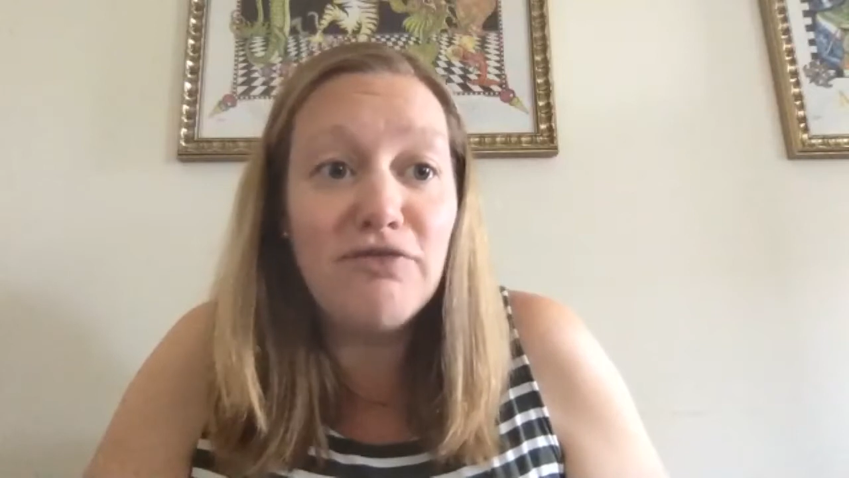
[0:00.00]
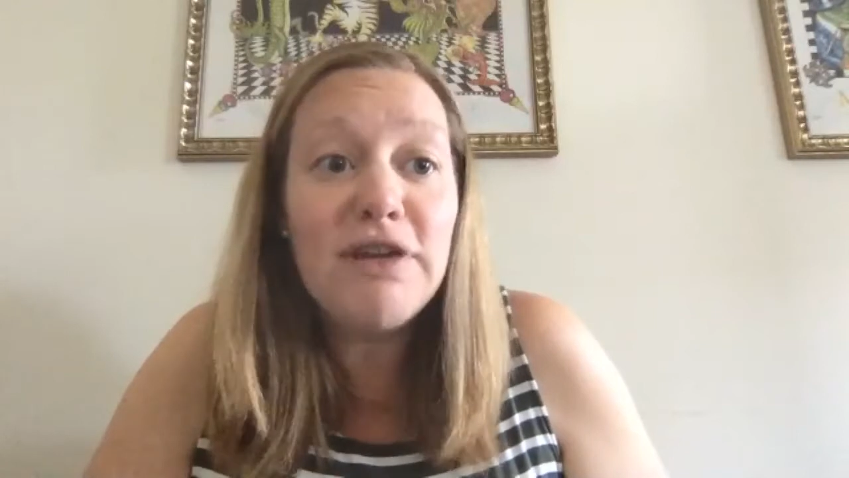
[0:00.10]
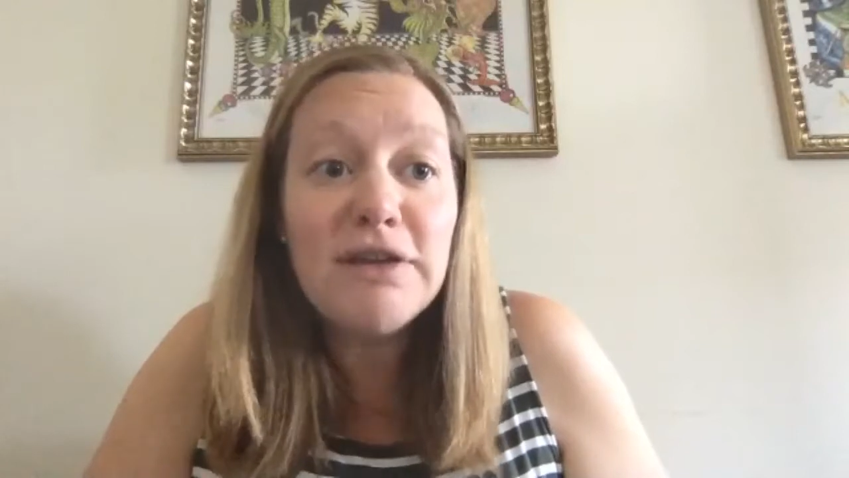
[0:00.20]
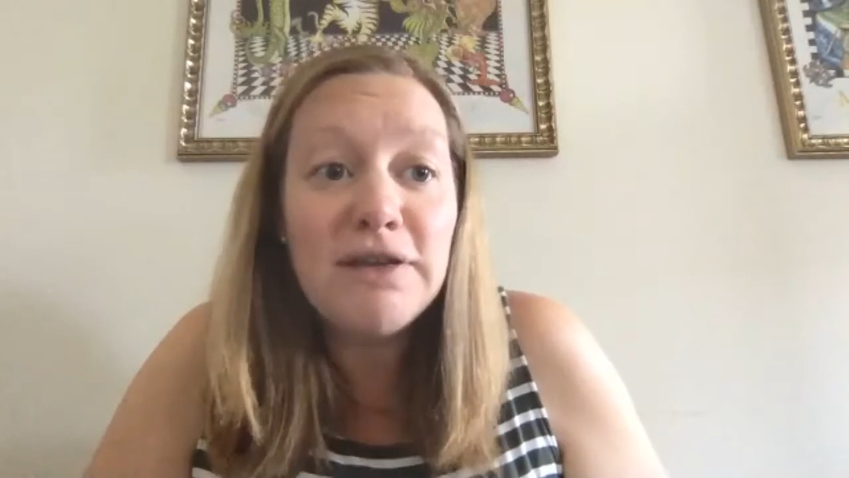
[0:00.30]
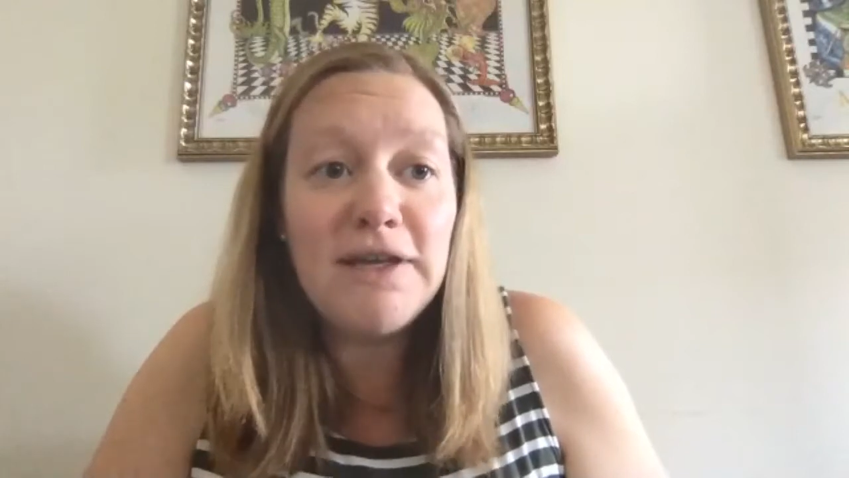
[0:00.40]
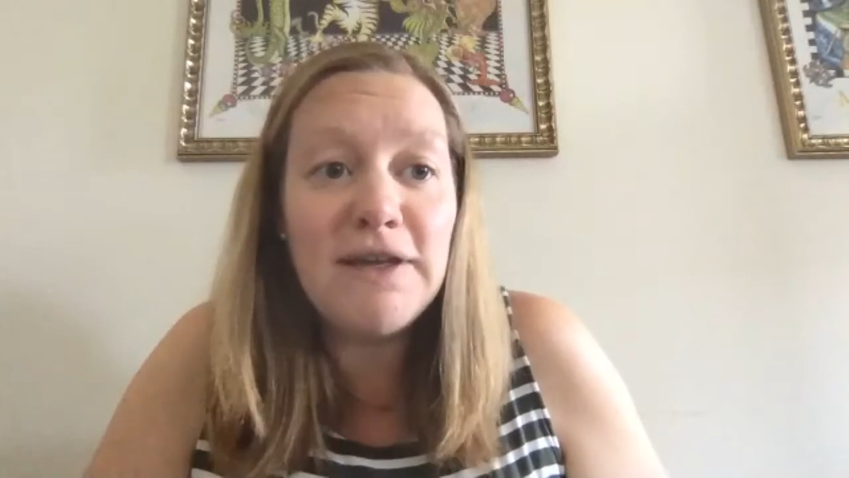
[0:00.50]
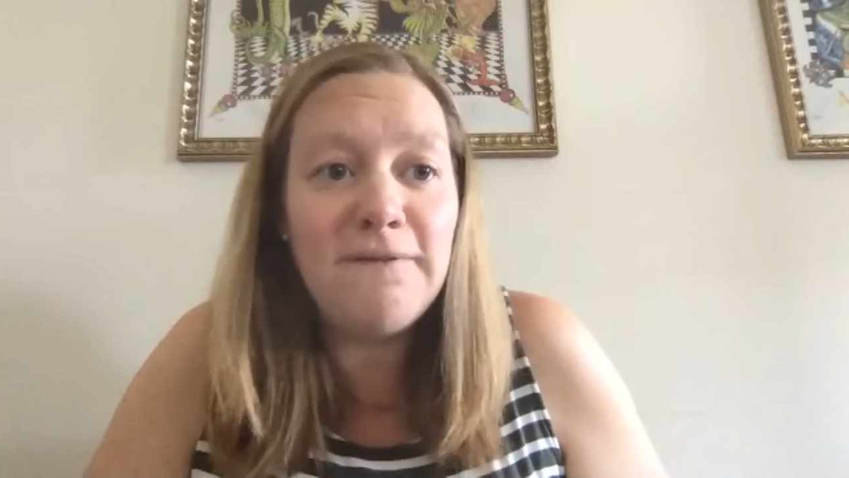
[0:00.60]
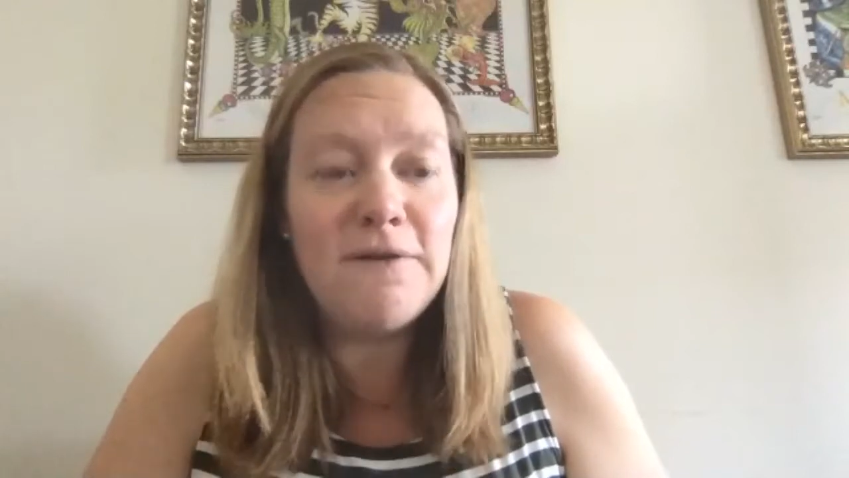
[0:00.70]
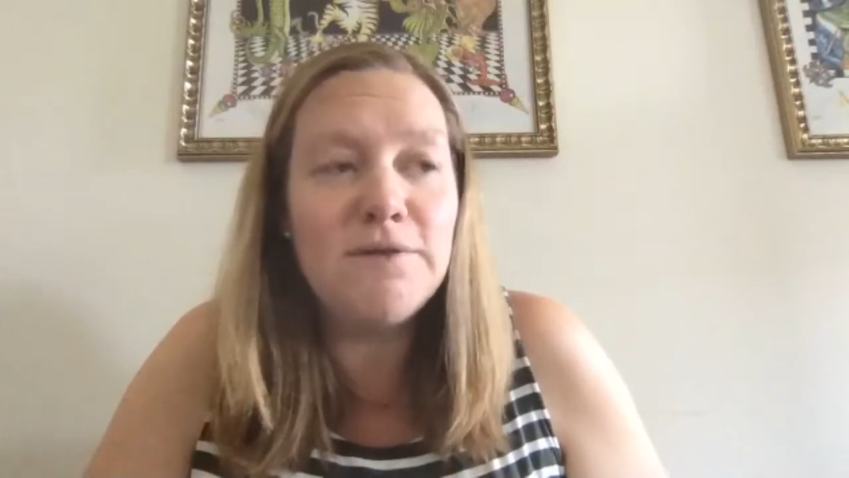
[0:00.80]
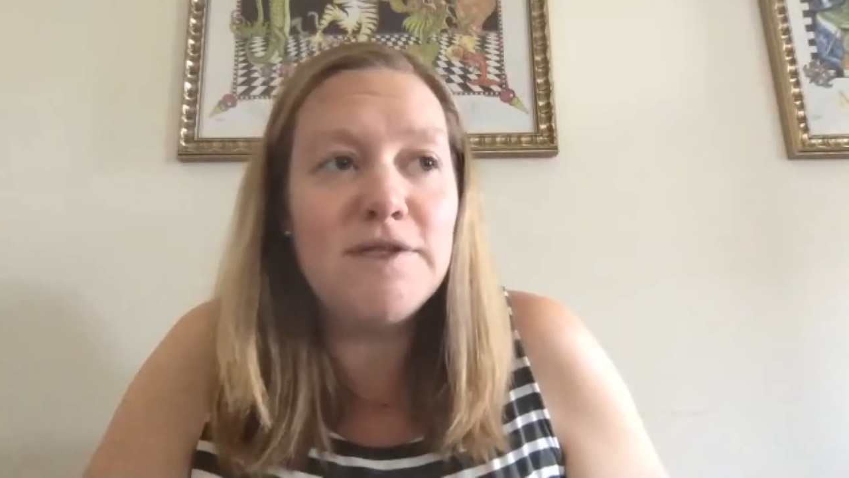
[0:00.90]
really give
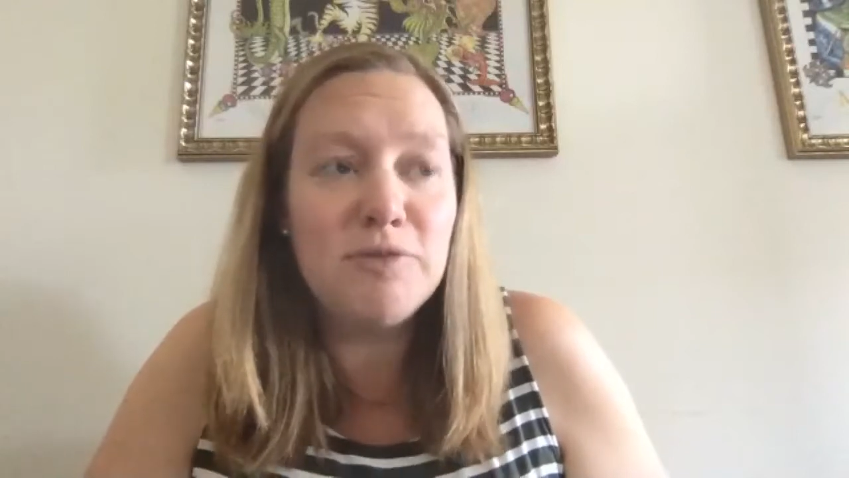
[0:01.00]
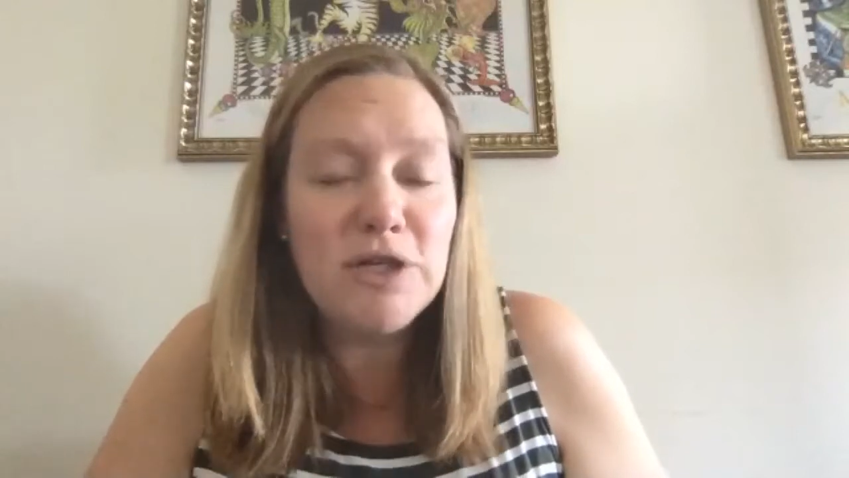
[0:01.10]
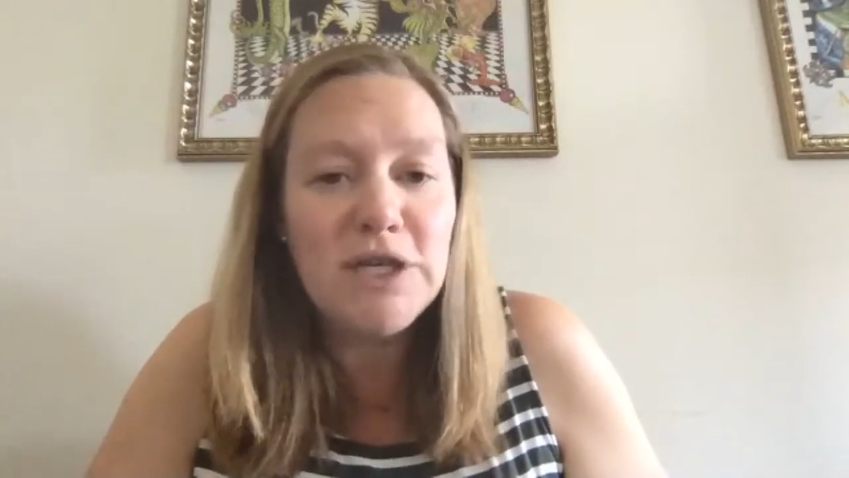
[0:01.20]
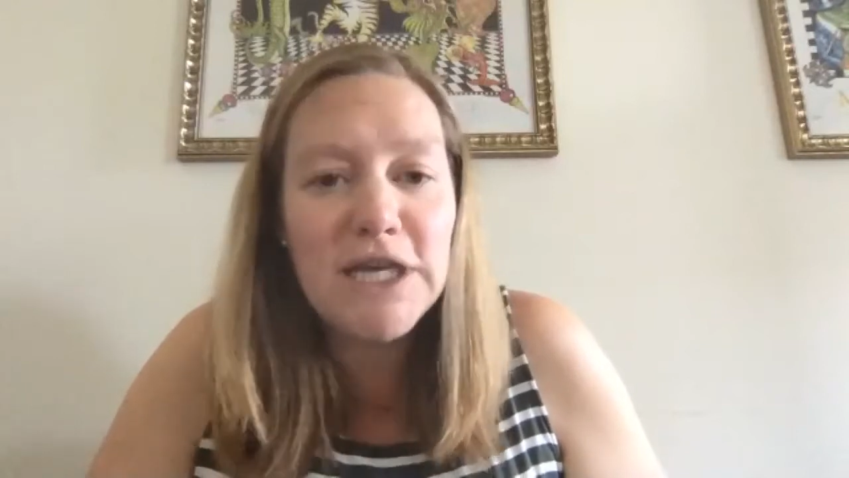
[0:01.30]
you some good